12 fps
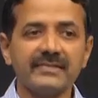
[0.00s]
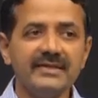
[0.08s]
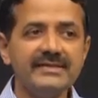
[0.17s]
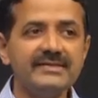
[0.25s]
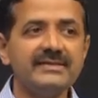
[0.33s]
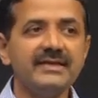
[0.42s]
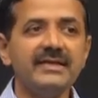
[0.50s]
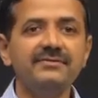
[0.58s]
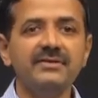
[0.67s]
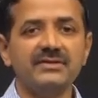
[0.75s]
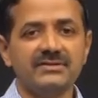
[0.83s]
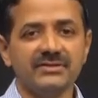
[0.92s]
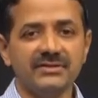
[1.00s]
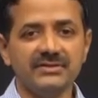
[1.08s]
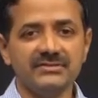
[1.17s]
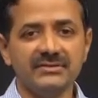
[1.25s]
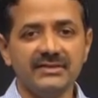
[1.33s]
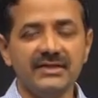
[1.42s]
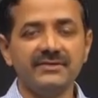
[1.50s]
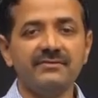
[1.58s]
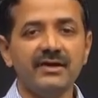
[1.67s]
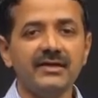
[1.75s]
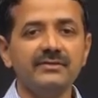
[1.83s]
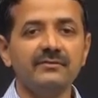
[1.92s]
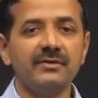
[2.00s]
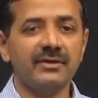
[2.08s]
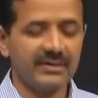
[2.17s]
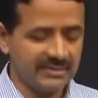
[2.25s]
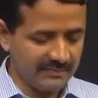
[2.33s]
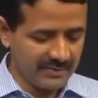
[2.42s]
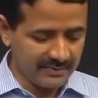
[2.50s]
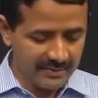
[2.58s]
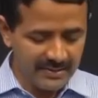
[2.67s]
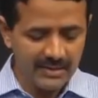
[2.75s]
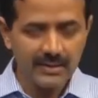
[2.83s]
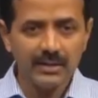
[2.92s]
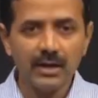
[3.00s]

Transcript: These three features define what is meant by